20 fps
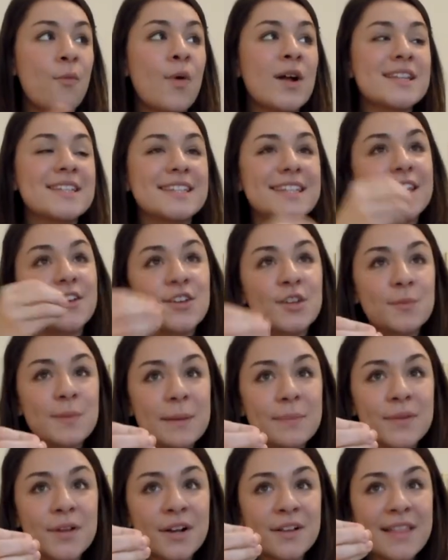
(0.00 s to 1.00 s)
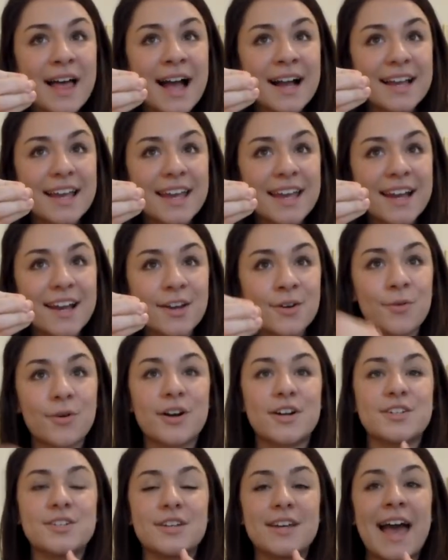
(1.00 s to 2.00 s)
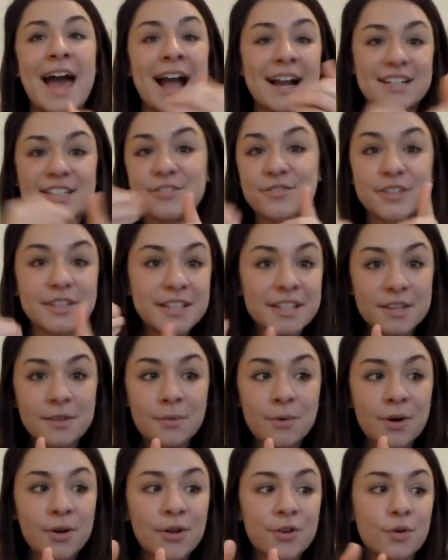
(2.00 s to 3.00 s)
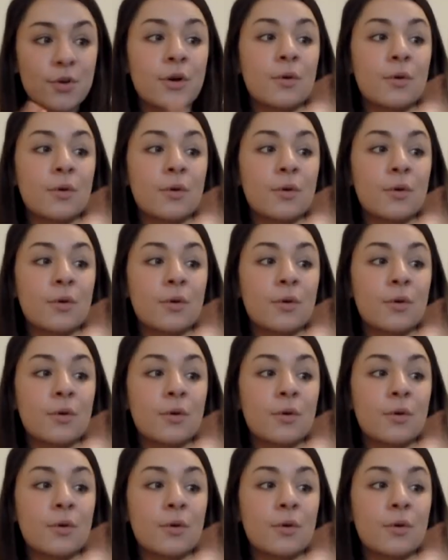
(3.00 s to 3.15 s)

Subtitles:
what skills people are lacking in order to act differently in the world,